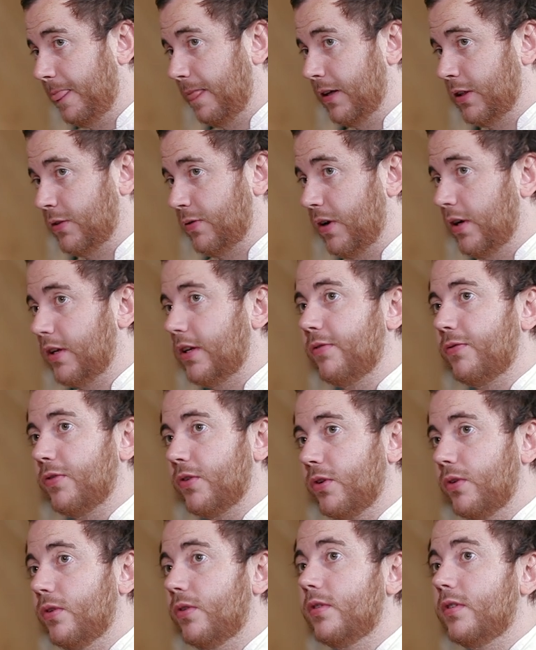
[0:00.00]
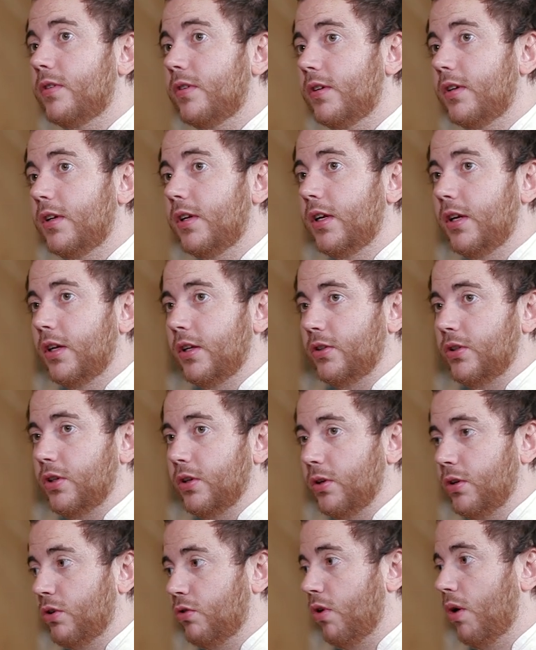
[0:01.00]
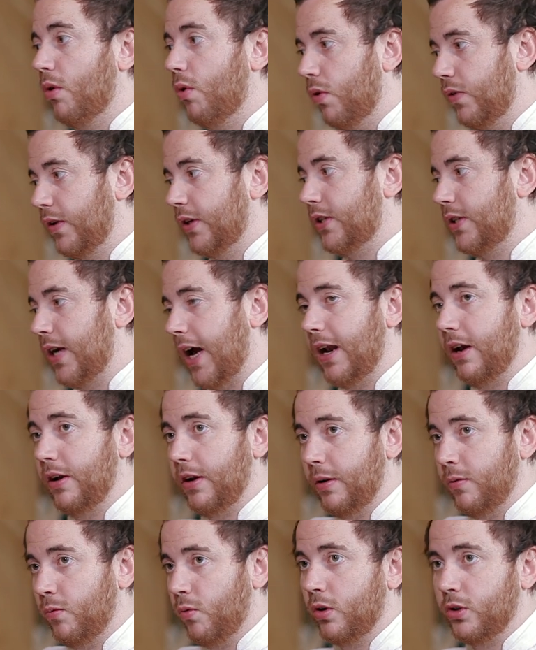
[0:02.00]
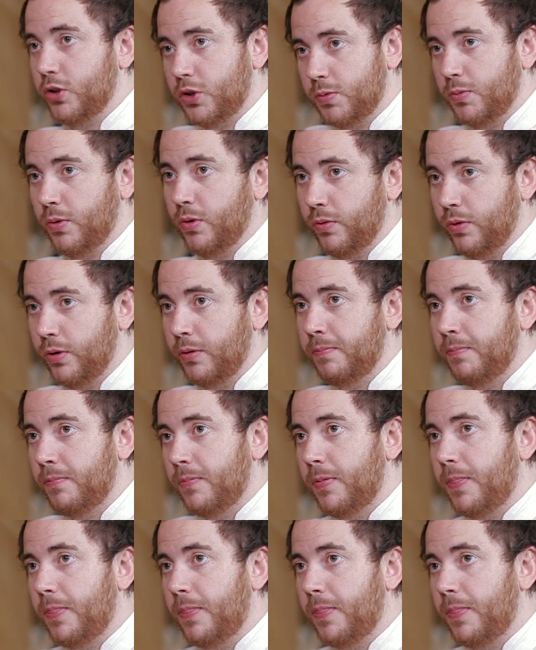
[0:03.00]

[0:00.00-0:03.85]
It's very difficult to grow all this talent in one small room.